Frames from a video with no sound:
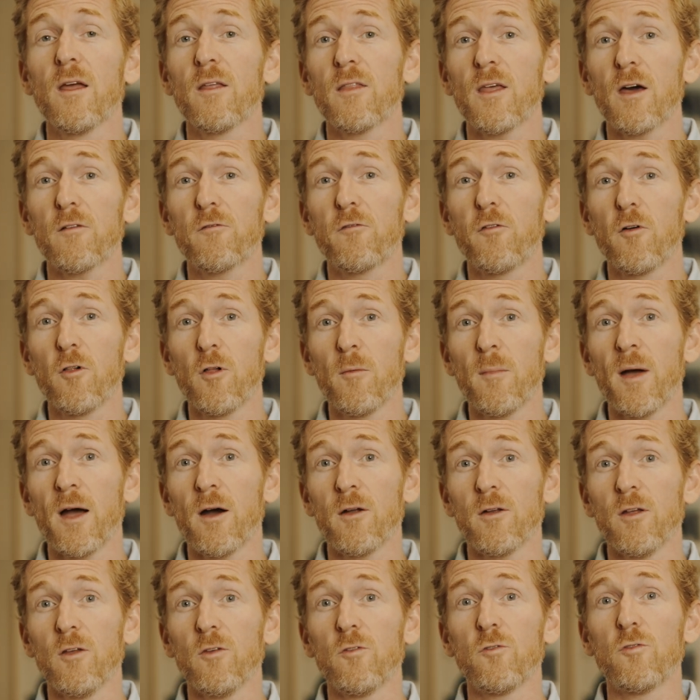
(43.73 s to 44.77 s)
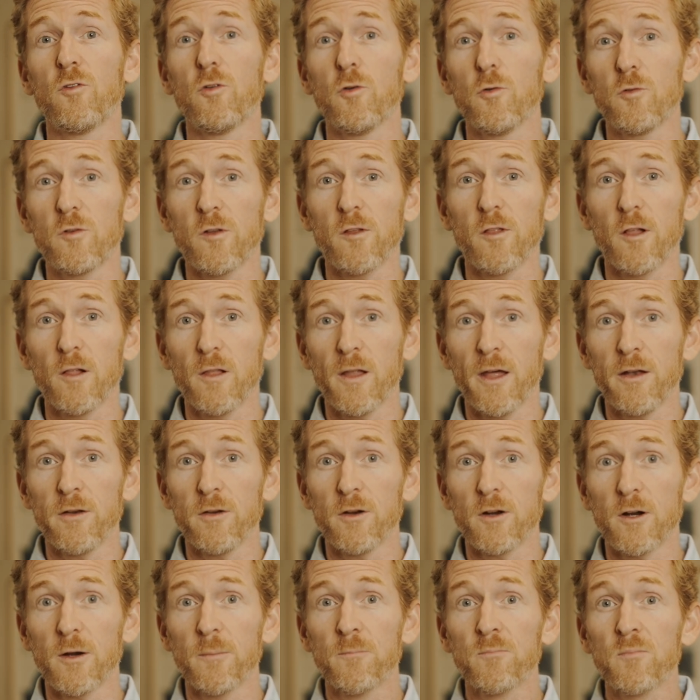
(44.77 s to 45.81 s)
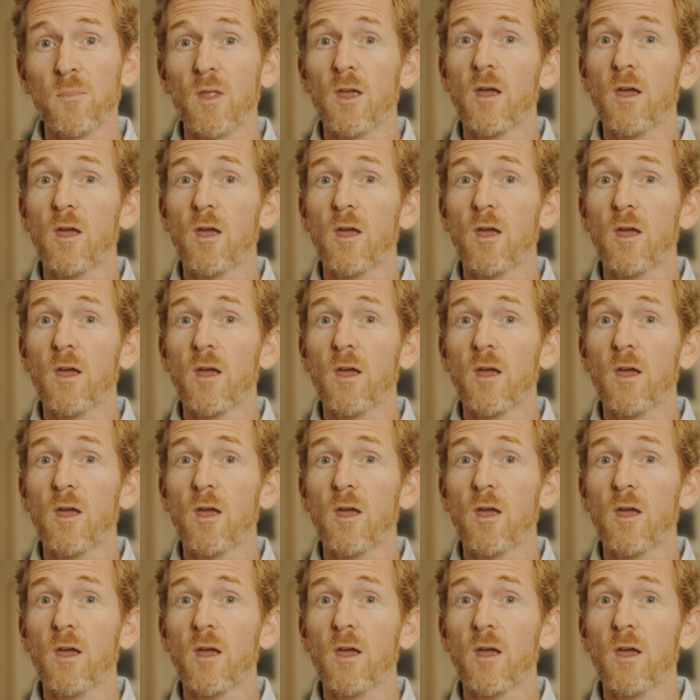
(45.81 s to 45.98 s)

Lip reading: that full amount is due to the lender.